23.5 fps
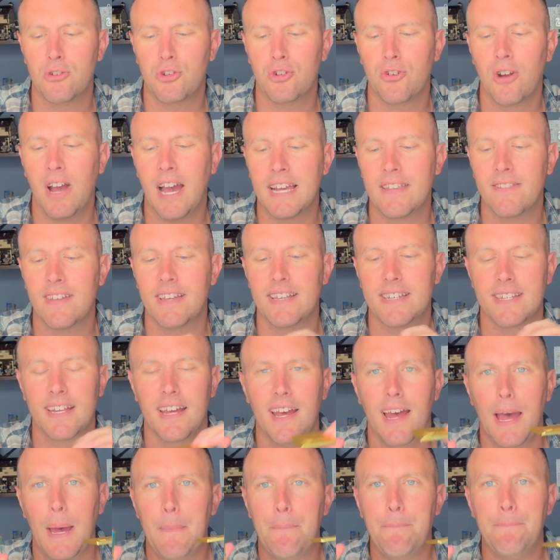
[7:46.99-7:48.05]
trying this
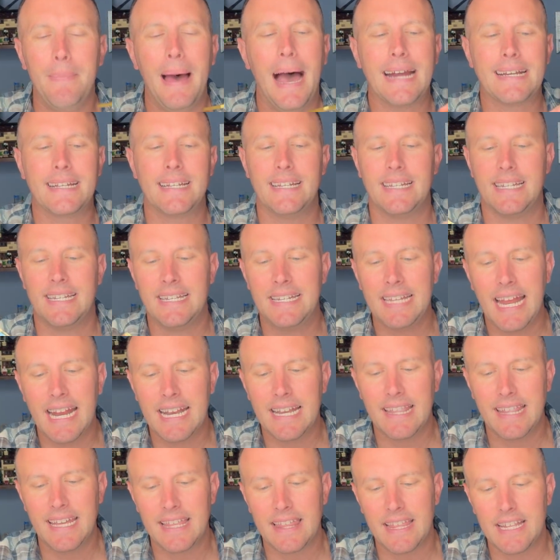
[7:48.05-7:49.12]
magnet
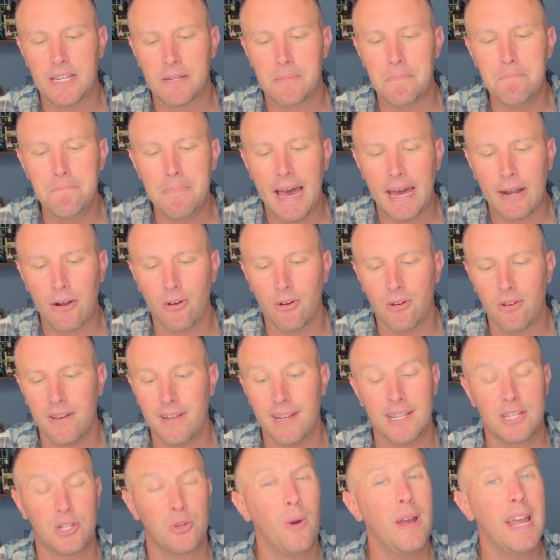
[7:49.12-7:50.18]
stand thing that's metal, and
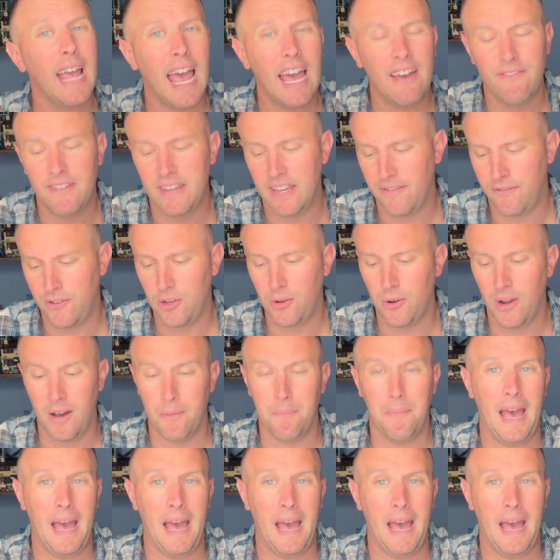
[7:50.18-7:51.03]
it's quite heavy if you